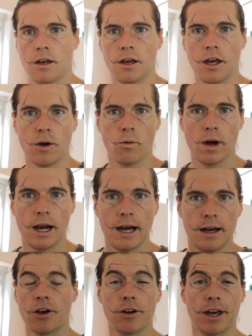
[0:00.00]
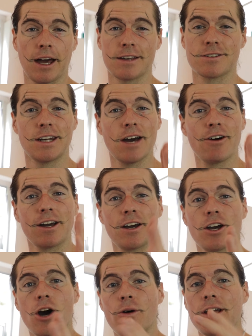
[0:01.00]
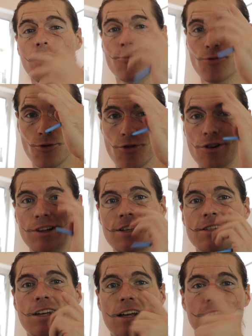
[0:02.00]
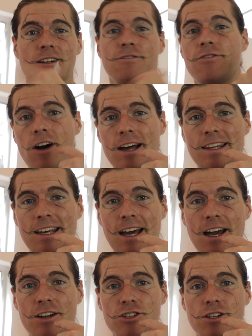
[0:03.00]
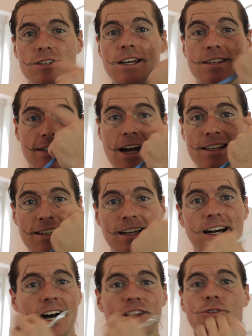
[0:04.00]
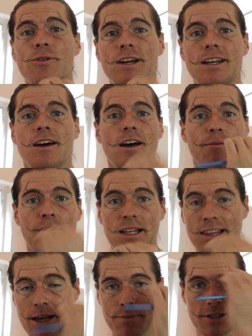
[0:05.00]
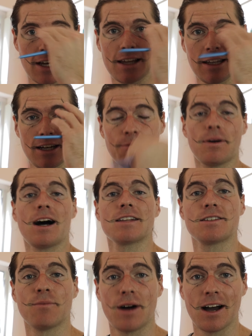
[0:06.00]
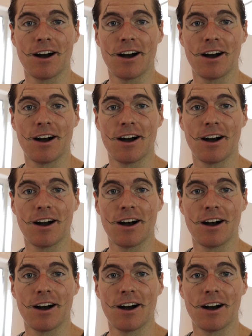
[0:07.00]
Et voila. Okay, so now I can go in and really start to define the edges and start to color in my lips and the inner parts of my